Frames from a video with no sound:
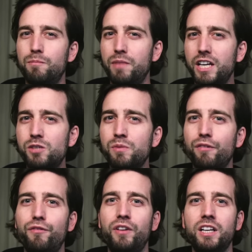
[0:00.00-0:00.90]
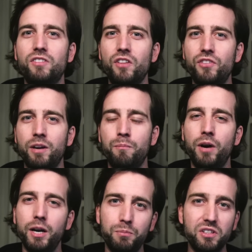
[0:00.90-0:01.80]
makes me think that there
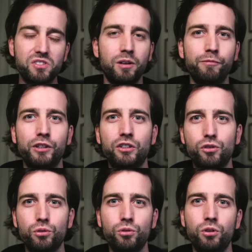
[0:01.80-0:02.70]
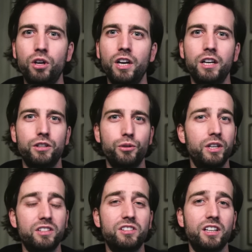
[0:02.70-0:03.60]
might be something to
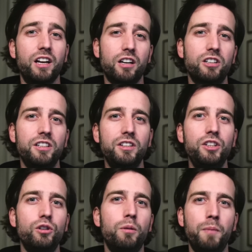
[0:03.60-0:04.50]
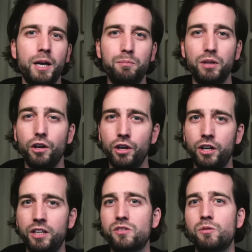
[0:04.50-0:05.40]
it, that actually NIO might be
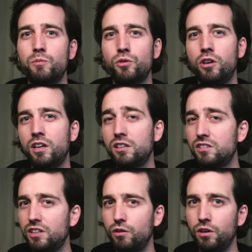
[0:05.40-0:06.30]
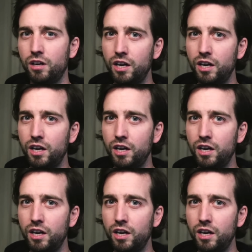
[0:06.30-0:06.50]
earning some royalty or